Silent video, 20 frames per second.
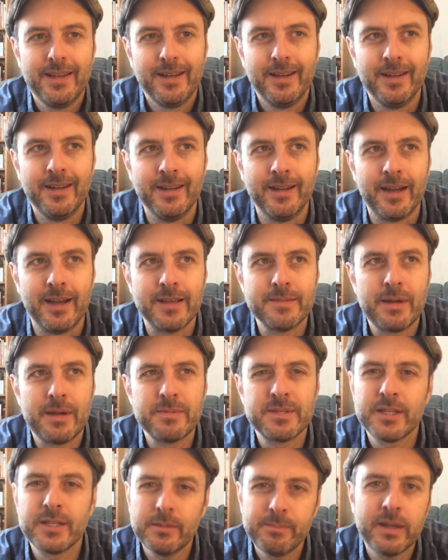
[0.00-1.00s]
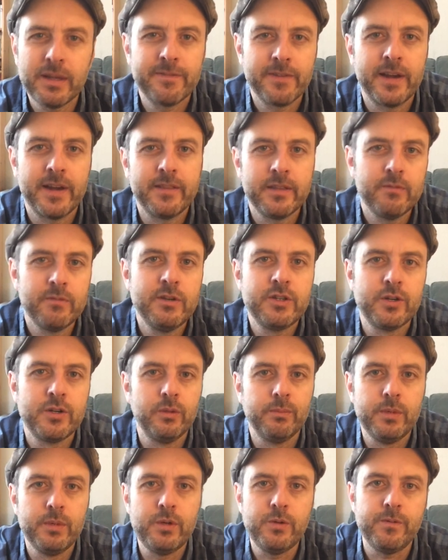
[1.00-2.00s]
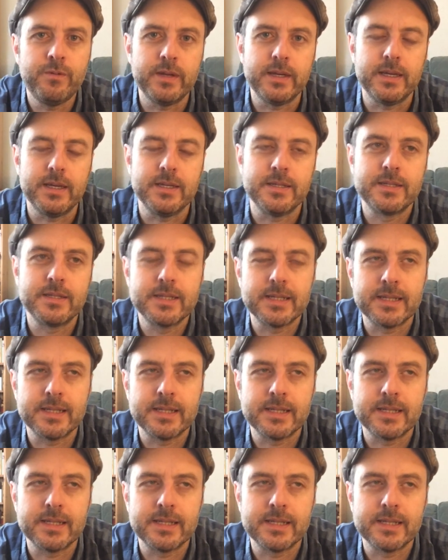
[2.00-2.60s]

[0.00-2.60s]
I'm still a big fan of the original movies,